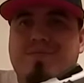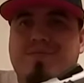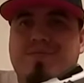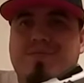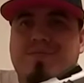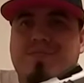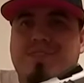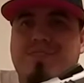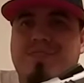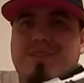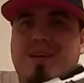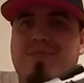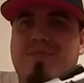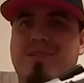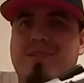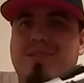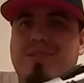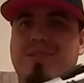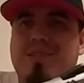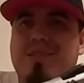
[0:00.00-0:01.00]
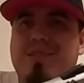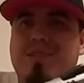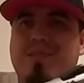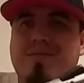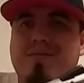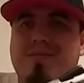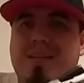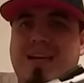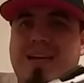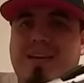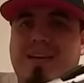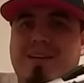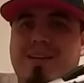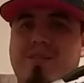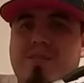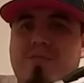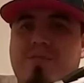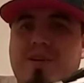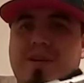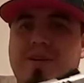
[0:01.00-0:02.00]
700 to
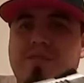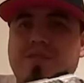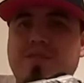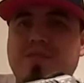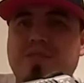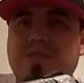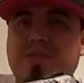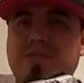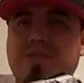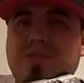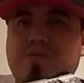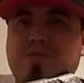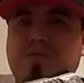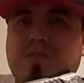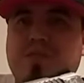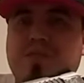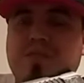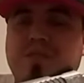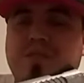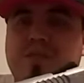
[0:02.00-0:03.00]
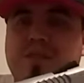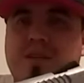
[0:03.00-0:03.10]
800 rounds through it so far.